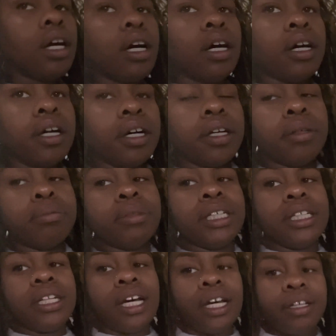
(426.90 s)

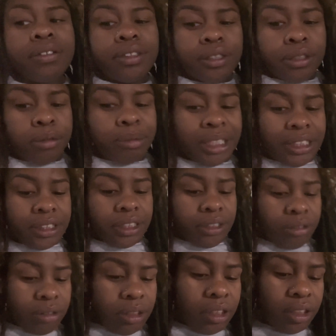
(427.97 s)
And I have to go back
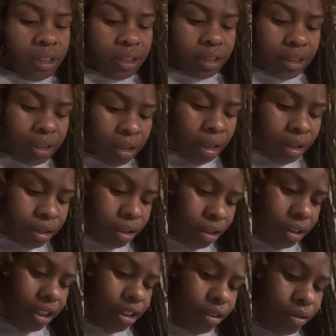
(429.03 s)
to the doctor
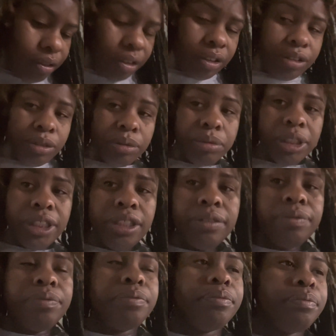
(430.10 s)
later on this week
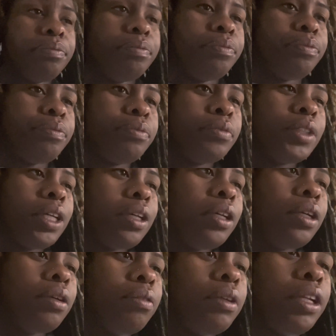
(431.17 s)

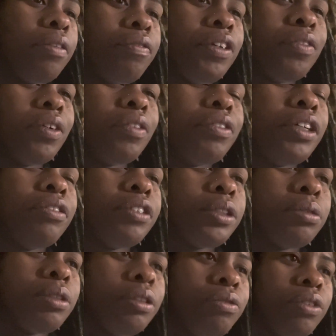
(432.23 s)
when I'm fever free for
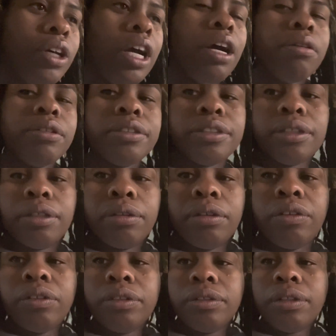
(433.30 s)
24 hours.
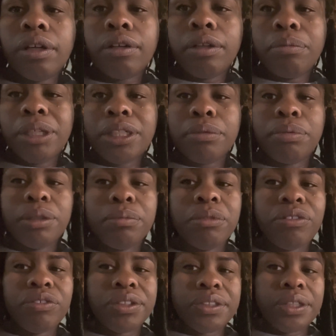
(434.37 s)
So I'm going to make the
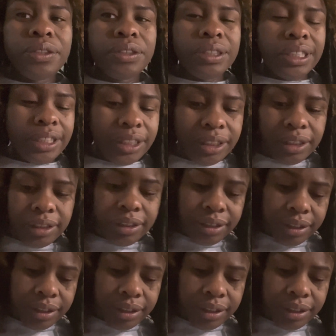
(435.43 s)
appointment for Thursday.